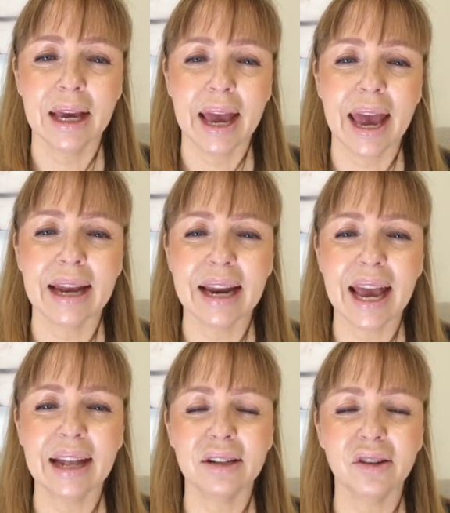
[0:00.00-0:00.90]

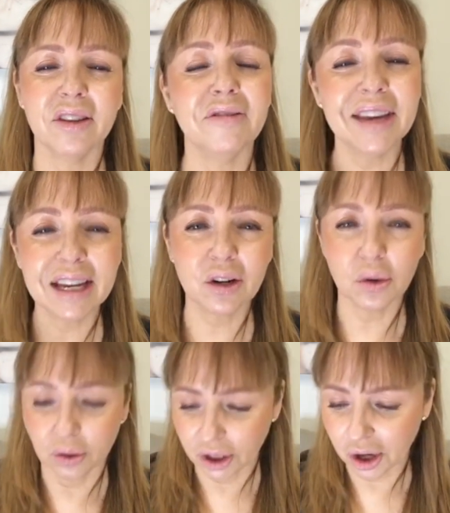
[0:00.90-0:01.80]
and the
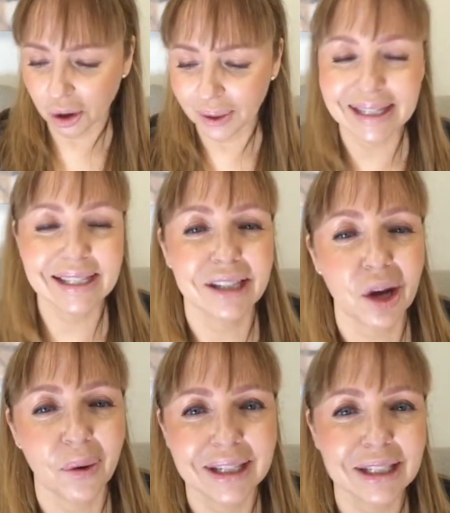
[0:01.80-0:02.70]
vehicle, you know, is it
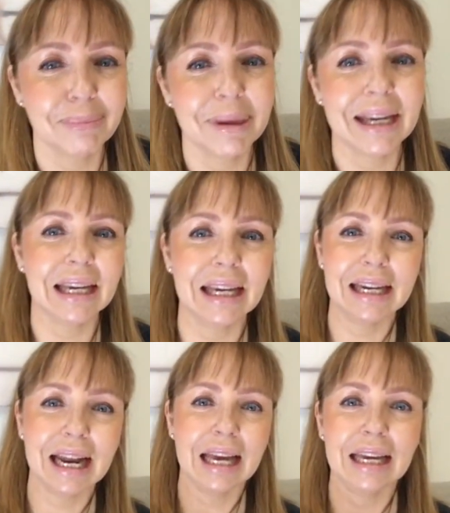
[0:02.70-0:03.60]
going to be
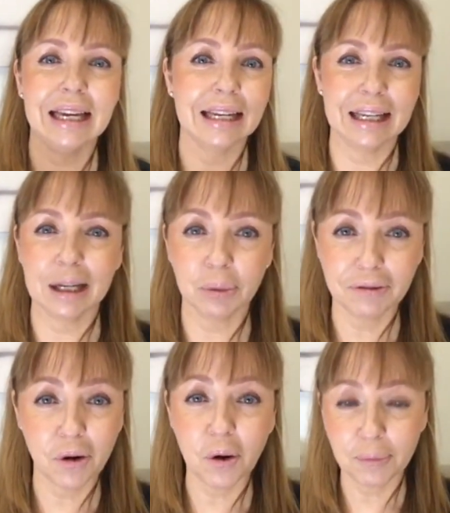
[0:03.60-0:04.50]
in a liquid
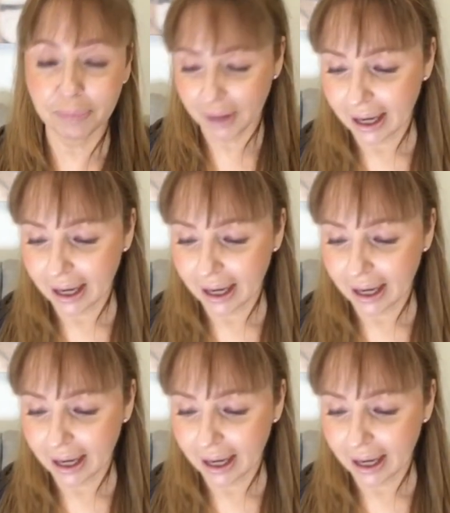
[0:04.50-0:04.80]
form?